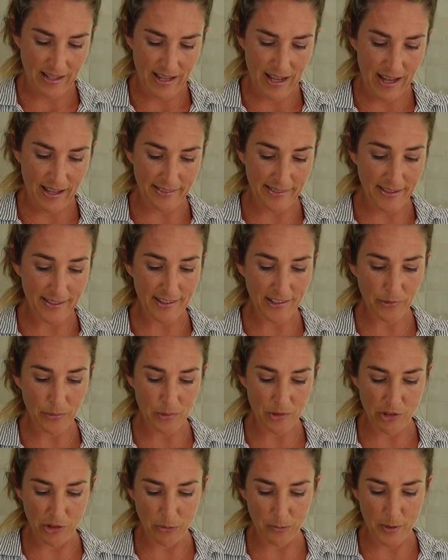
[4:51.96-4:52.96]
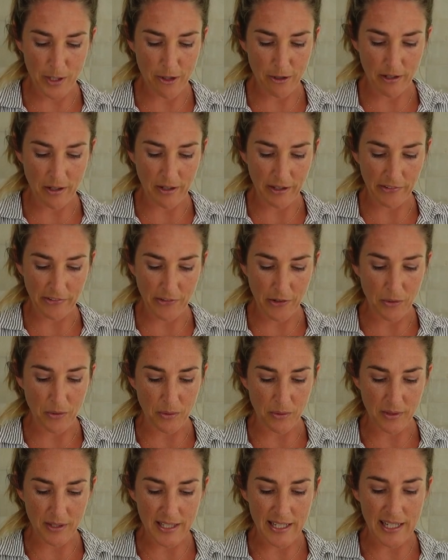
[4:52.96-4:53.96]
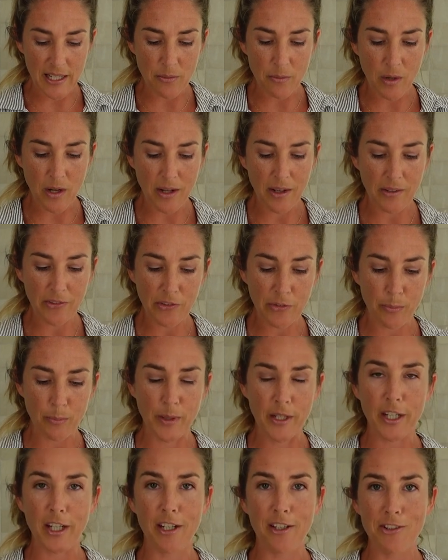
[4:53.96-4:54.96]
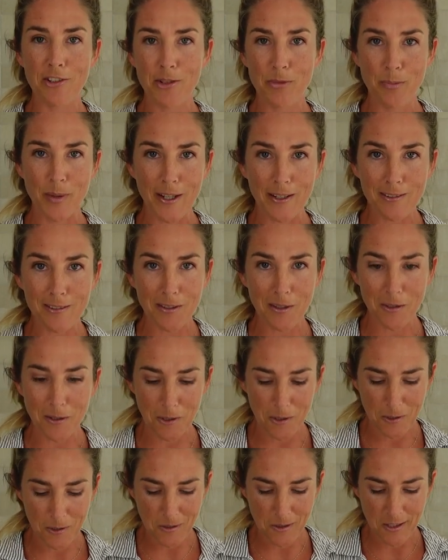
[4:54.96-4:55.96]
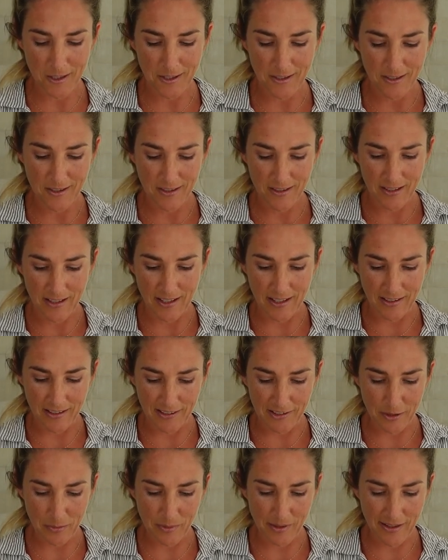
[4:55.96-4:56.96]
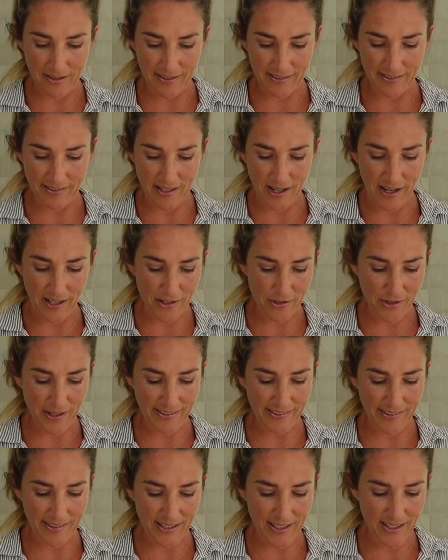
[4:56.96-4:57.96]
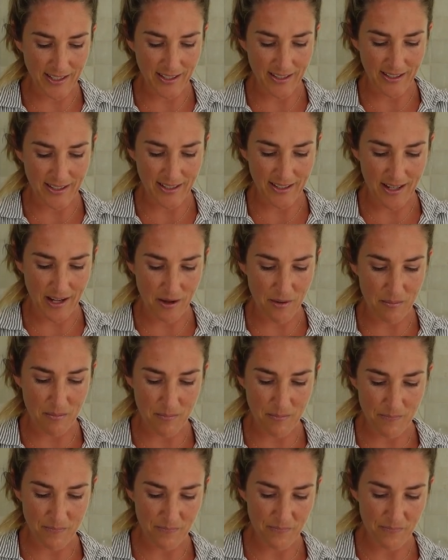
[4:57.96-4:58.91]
I think this would just be good on its own. Quinoa, spinach, basil, and a little bit of this Thai dressing. Yum.